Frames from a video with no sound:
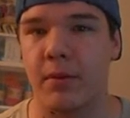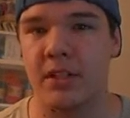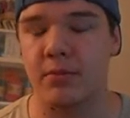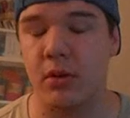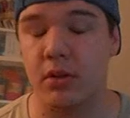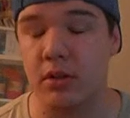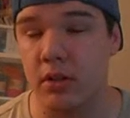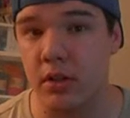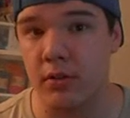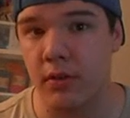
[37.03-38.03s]
baseball
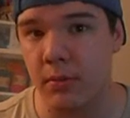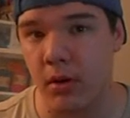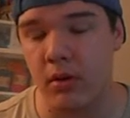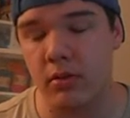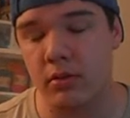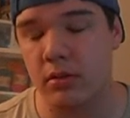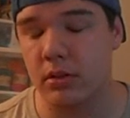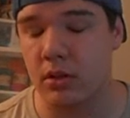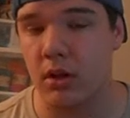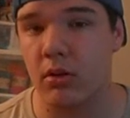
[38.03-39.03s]
and the football.
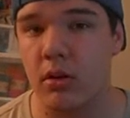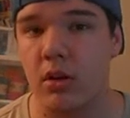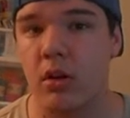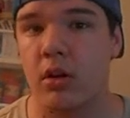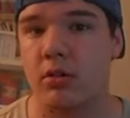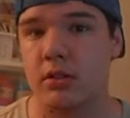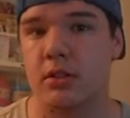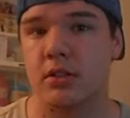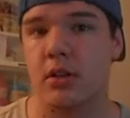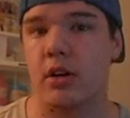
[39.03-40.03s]
So, let's
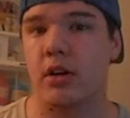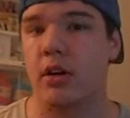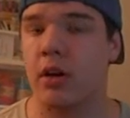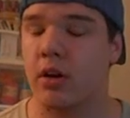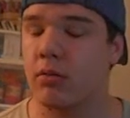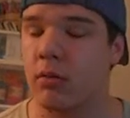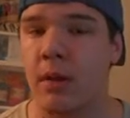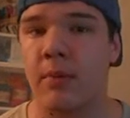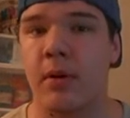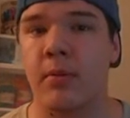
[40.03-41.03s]
get started,
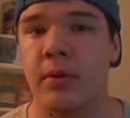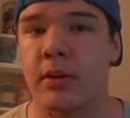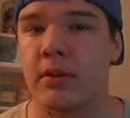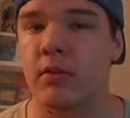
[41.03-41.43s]
wrapping